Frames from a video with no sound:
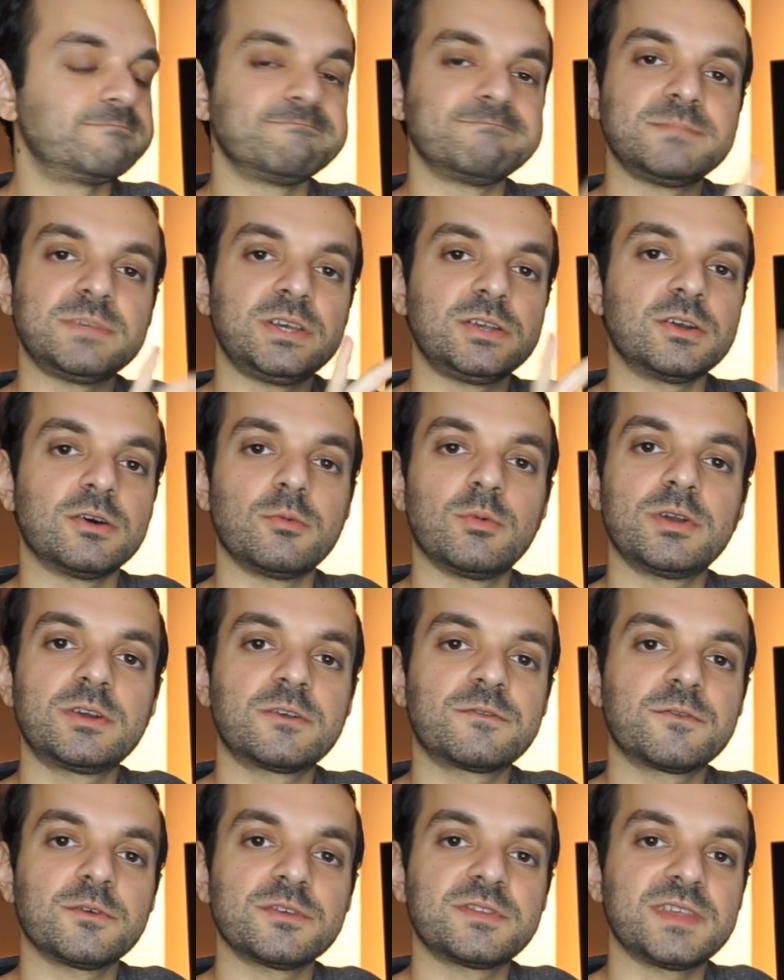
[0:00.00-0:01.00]
you know,
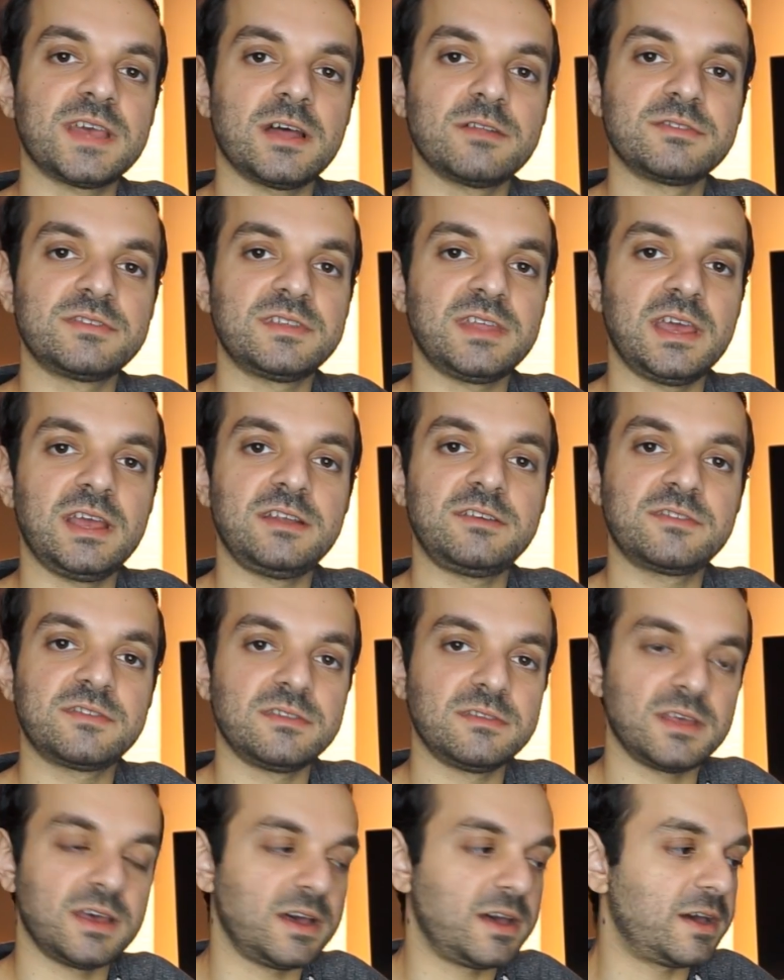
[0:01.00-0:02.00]
wonderful sound stage,
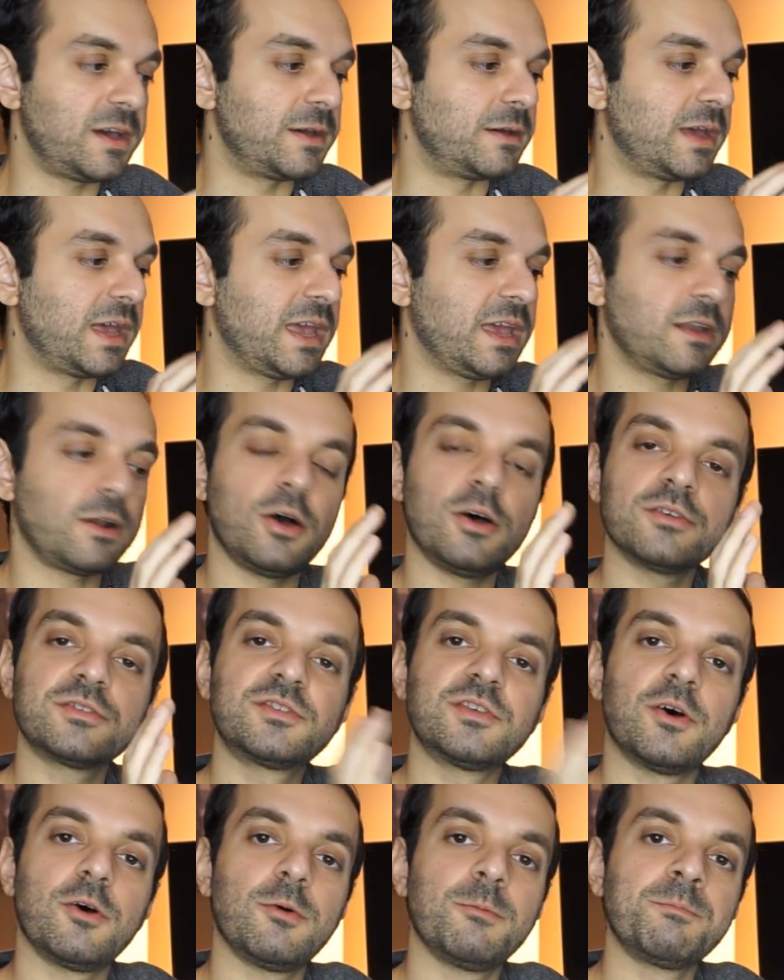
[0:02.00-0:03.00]
and
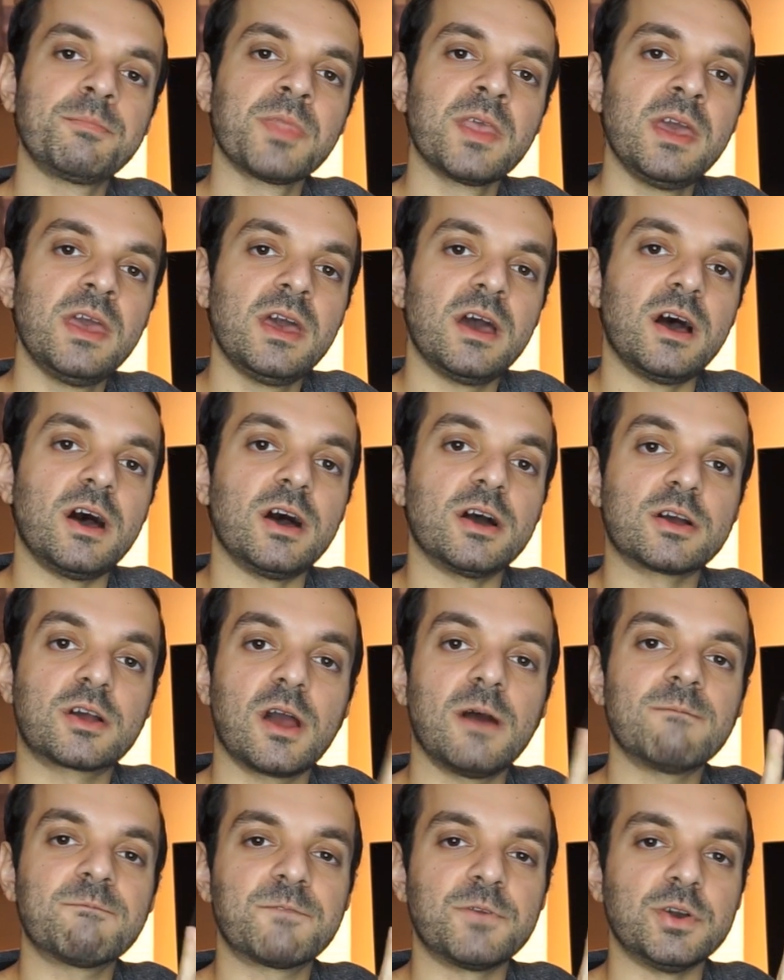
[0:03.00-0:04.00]
also
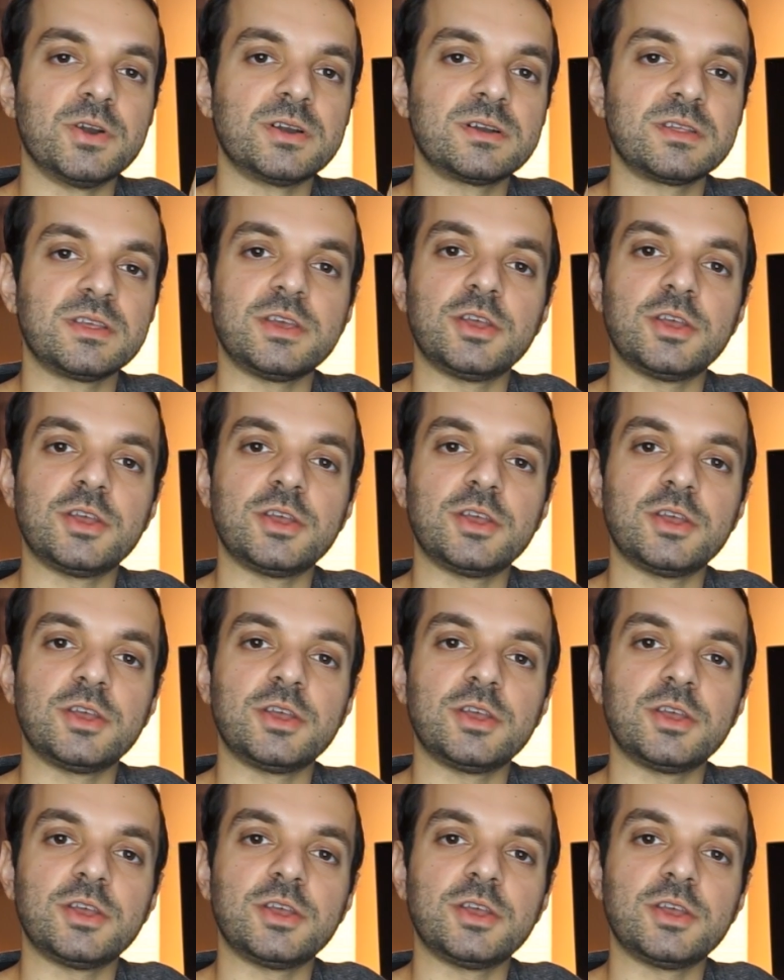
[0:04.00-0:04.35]
comfort.